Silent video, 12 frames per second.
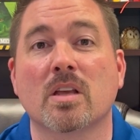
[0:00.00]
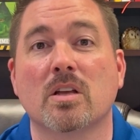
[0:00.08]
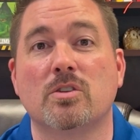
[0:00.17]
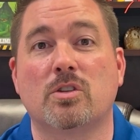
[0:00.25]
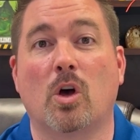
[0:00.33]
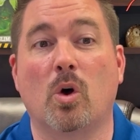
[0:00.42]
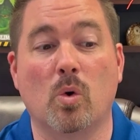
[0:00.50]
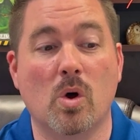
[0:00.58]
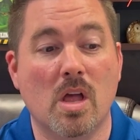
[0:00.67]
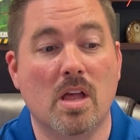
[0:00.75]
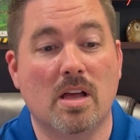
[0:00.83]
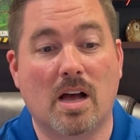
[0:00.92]
So
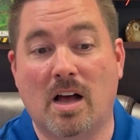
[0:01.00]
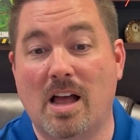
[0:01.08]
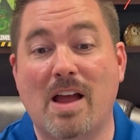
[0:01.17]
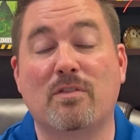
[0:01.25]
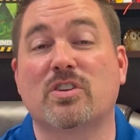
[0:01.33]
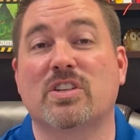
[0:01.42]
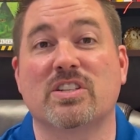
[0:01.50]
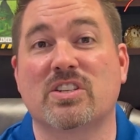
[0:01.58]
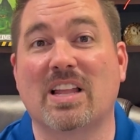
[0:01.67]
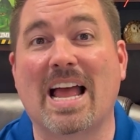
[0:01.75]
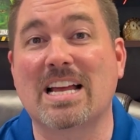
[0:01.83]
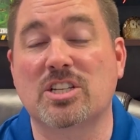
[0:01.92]
ever since
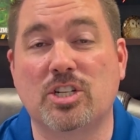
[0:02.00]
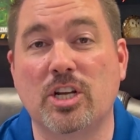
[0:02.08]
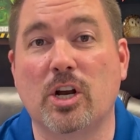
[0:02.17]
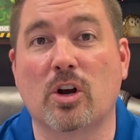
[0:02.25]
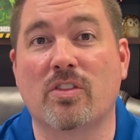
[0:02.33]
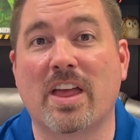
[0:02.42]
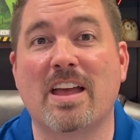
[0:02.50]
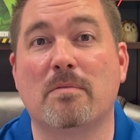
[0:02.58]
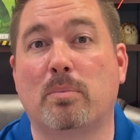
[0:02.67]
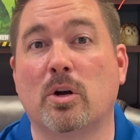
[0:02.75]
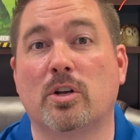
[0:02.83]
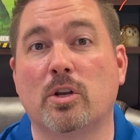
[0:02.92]
last year, they have
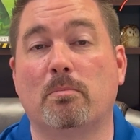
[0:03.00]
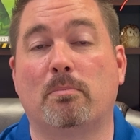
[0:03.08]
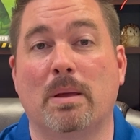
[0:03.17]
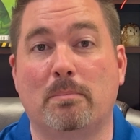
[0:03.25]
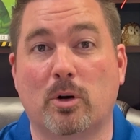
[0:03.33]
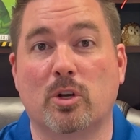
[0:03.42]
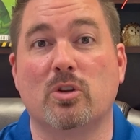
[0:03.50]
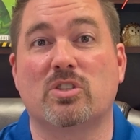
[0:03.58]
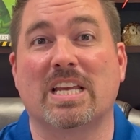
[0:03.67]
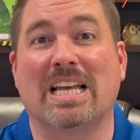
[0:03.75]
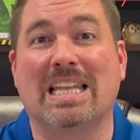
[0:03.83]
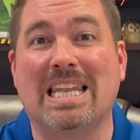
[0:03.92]
been
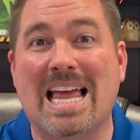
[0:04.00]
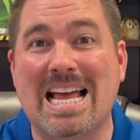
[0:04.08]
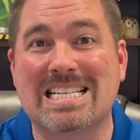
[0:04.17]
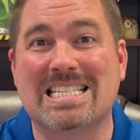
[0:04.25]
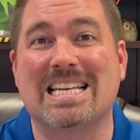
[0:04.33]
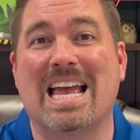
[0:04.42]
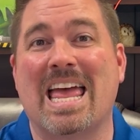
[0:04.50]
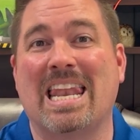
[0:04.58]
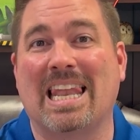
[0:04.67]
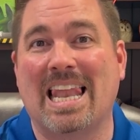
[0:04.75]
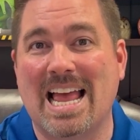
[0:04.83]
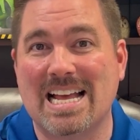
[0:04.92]
producing less and
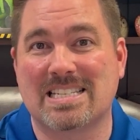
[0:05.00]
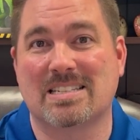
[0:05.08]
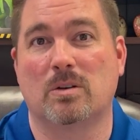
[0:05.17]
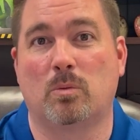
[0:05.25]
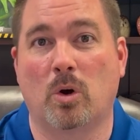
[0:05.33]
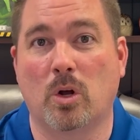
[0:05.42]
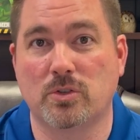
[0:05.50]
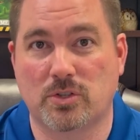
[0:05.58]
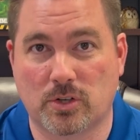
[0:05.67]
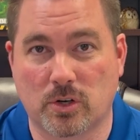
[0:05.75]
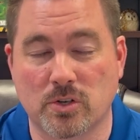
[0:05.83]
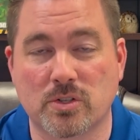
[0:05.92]
less
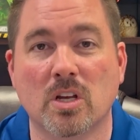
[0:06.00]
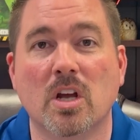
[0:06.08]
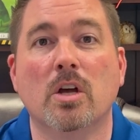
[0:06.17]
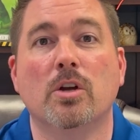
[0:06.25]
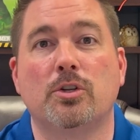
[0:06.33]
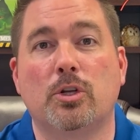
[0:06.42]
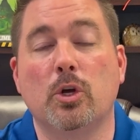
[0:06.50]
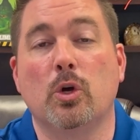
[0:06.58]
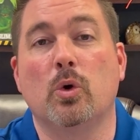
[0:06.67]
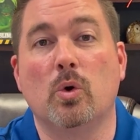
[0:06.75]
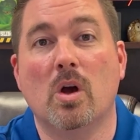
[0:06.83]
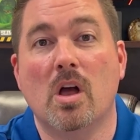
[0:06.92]
roadsters
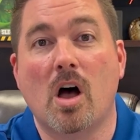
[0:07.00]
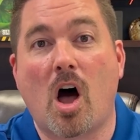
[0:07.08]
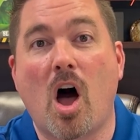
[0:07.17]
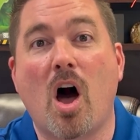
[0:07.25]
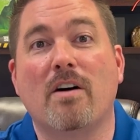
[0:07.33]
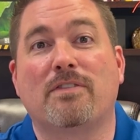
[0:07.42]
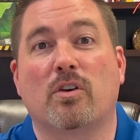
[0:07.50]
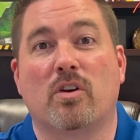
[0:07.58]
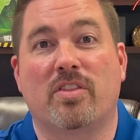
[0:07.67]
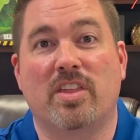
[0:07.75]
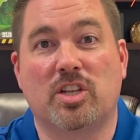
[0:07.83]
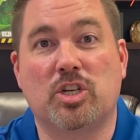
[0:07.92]
to offer
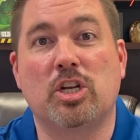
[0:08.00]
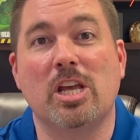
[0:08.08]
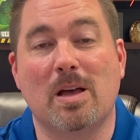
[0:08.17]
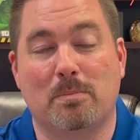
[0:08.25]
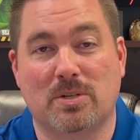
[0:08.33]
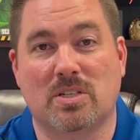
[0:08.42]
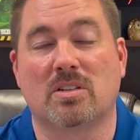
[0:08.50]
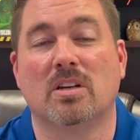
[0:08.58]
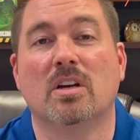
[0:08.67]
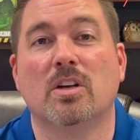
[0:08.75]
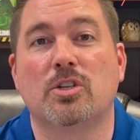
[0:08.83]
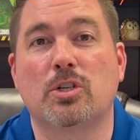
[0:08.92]
the chips
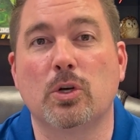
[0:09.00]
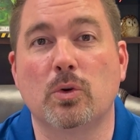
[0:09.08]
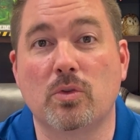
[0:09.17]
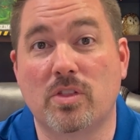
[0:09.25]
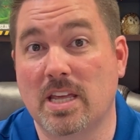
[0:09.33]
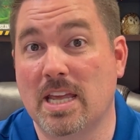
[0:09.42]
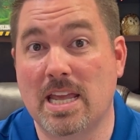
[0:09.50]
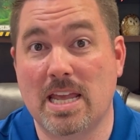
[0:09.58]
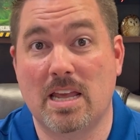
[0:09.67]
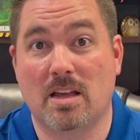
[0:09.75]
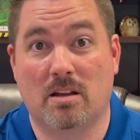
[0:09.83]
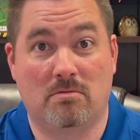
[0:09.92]
to
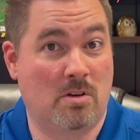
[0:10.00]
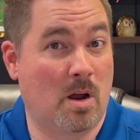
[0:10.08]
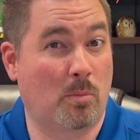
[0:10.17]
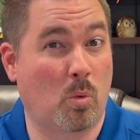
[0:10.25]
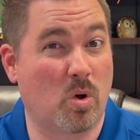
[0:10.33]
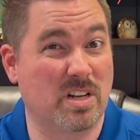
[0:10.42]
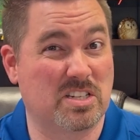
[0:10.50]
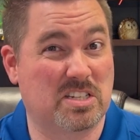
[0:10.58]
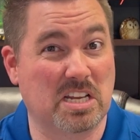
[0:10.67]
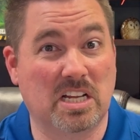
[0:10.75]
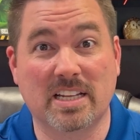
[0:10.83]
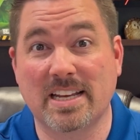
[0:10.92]
the number one
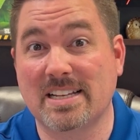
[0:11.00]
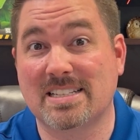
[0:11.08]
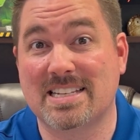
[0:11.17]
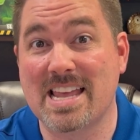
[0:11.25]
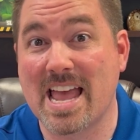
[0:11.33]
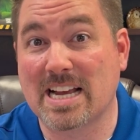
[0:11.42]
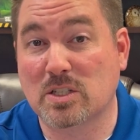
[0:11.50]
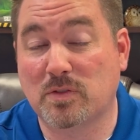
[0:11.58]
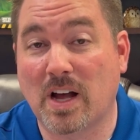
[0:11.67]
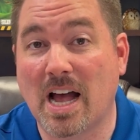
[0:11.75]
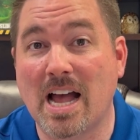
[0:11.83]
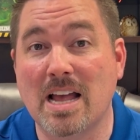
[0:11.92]
selling
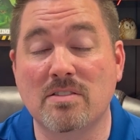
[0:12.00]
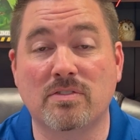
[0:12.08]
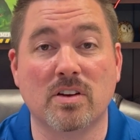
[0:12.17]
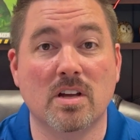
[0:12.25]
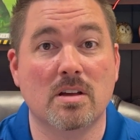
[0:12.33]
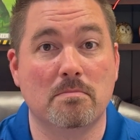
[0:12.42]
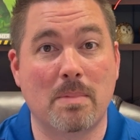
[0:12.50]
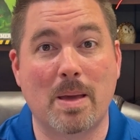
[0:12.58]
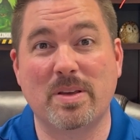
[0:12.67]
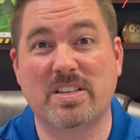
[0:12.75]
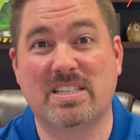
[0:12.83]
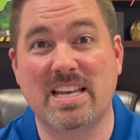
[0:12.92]
CX-5,
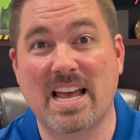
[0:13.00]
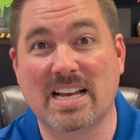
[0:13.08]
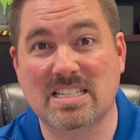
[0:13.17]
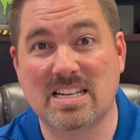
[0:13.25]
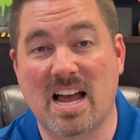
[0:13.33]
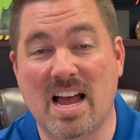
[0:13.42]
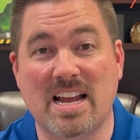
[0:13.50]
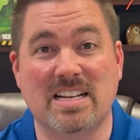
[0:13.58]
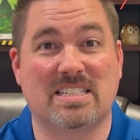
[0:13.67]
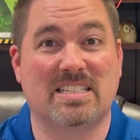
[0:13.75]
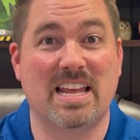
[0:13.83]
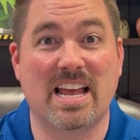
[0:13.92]
maybe CX-9,
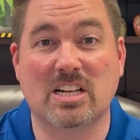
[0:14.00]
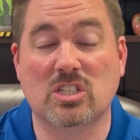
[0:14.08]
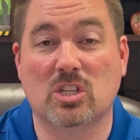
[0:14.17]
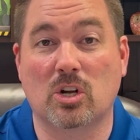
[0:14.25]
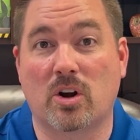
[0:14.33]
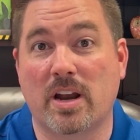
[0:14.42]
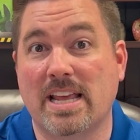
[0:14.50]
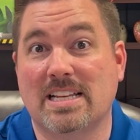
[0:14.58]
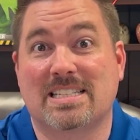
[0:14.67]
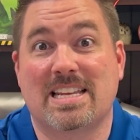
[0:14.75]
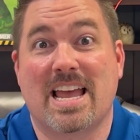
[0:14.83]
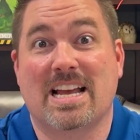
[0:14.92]
CX-30,
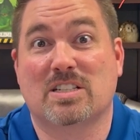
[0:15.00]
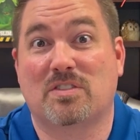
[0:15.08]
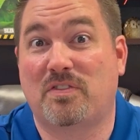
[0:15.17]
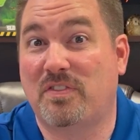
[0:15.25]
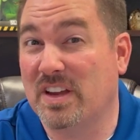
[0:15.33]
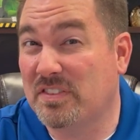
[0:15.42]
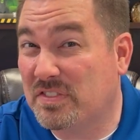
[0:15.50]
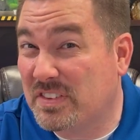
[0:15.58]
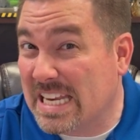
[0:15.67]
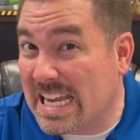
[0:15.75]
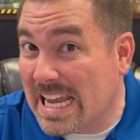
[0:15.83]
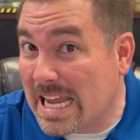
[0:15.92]

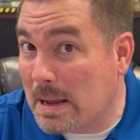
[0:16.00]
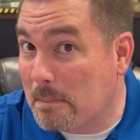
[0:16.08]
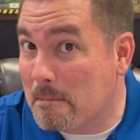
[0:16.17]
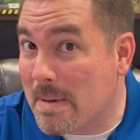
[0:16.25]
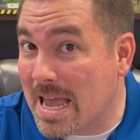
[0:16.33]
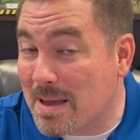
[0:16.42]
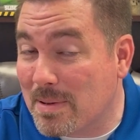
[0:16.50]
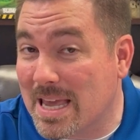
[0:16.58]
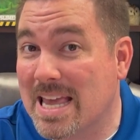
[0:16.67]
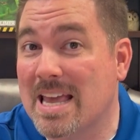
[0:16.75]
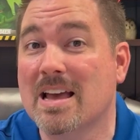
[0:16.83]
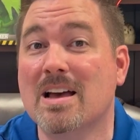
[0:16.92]
CX-50
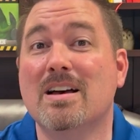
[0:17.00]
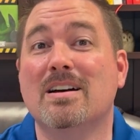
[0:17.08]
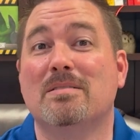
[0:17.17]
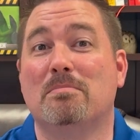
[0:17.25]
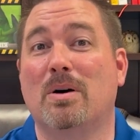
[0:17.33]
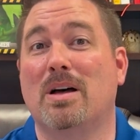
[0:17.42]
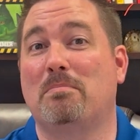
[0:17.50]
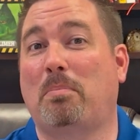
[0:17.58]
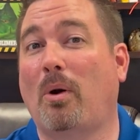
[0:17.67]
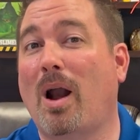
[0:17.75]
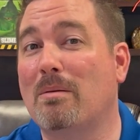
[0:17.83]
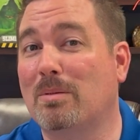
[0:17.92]
maybe, but
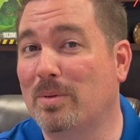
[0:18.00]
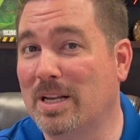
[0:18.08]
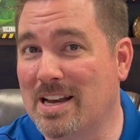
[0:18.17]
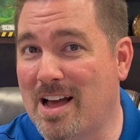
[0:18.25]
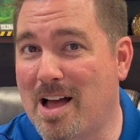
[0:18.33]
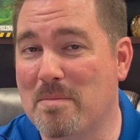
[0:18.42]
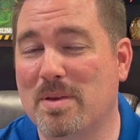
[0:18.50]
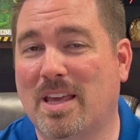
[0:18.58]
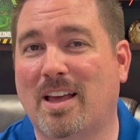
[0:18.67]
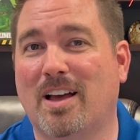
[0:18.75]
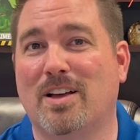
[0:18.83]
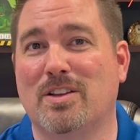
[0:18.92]
probably not,
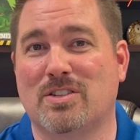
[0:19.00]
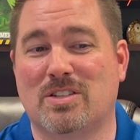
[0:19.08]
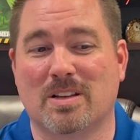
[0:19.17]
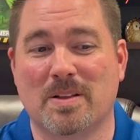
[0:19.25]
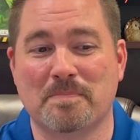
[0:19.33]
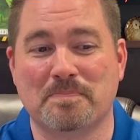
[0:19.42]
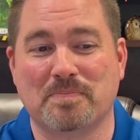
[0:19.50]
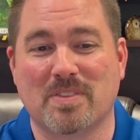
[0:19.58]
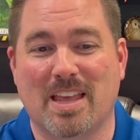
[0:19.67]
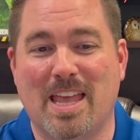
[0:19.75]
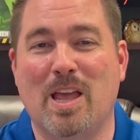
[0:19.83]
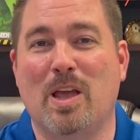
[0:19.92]
because
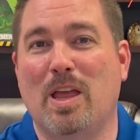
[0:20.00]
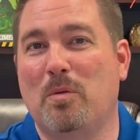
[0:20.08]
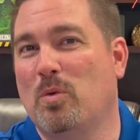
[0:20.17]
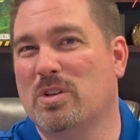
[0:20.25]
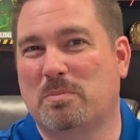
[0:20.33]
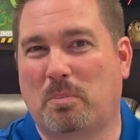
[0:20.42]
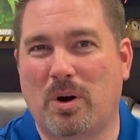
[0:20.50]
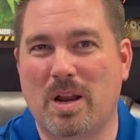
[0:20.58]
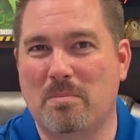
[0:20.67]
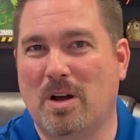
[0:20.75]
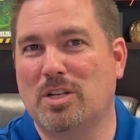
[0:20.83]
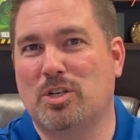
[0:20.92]
it was pretty
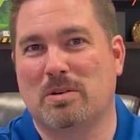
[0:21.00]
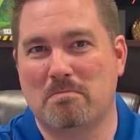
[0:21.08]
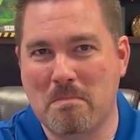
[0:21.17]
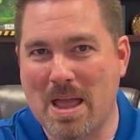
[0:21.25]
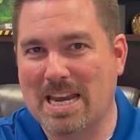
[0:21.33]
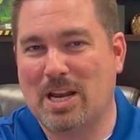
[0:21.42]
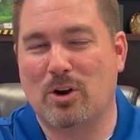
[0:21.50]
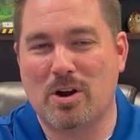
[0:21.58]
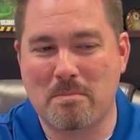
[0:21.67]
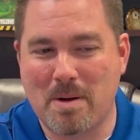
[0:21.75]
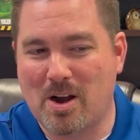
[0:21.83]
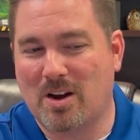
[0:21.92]
much made here in
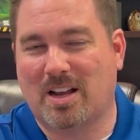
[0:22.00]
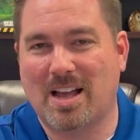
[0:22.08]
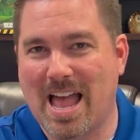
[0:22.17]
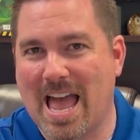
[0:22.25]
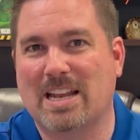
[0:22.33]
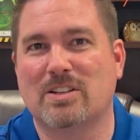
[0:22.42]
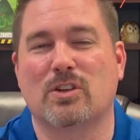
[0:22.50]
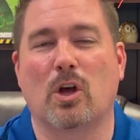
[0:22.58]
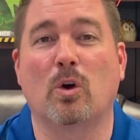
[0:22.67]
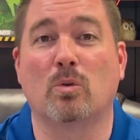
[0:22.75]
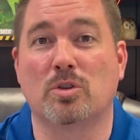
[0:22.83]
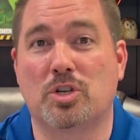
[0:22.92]
America, had its
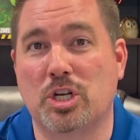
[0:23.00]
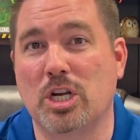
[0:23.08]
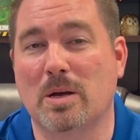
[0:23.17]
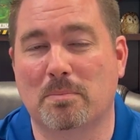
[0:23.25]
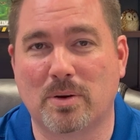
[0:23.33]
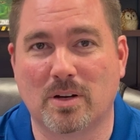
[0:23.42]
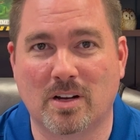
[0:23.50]
own chip